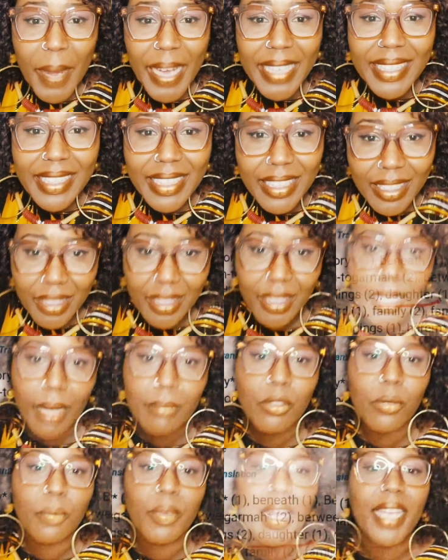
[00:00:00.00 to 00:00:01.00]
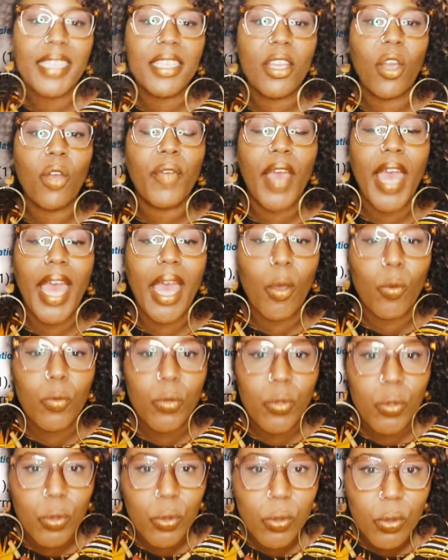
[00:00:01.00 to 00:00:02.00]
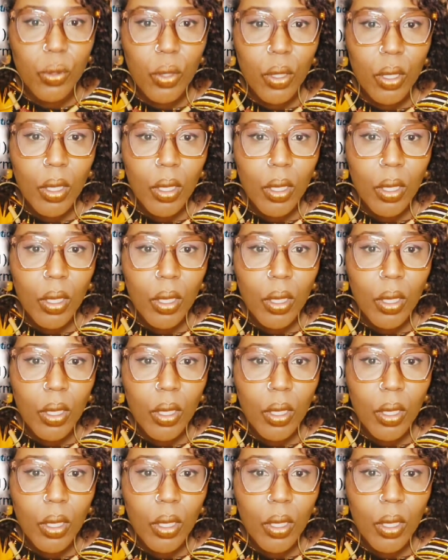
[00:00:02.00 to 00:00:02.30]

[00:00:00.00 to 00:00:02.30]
bati comes from the idea of a house.